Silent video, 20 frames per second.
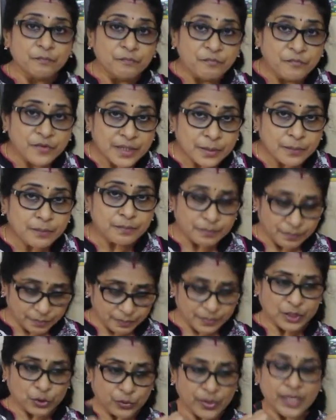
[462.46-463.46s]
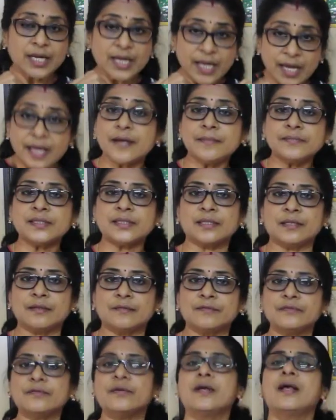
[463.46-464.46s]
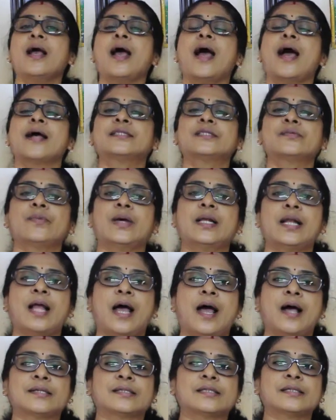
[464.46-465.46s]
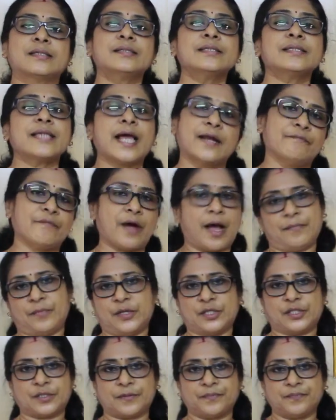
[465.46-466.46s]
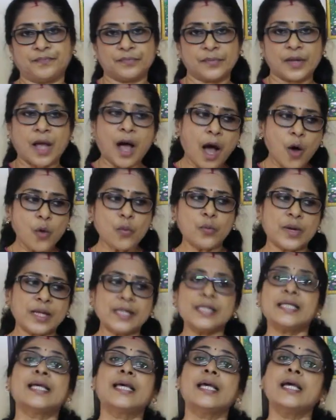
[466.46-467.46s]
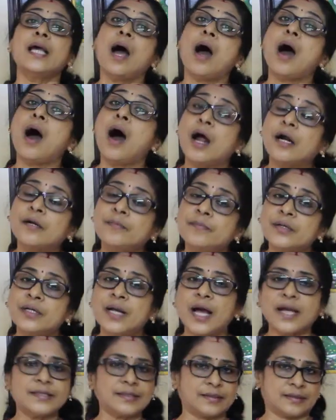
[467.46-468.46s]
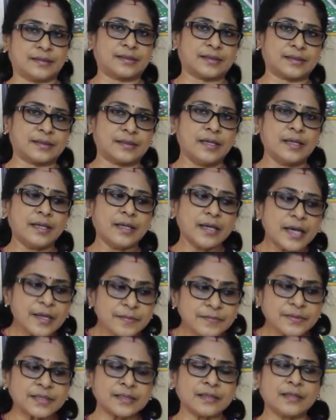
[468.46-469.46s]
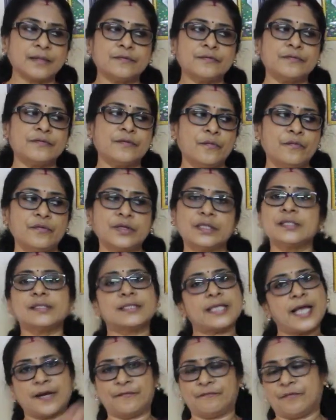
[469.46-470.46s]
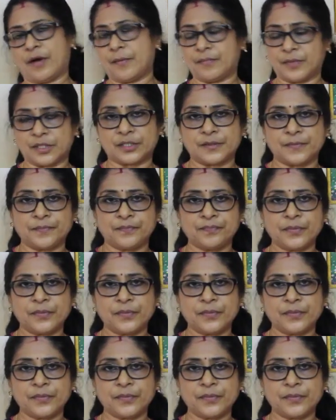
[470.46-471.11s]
between himself as well as his environment. How well he harmonizes himself with his environment.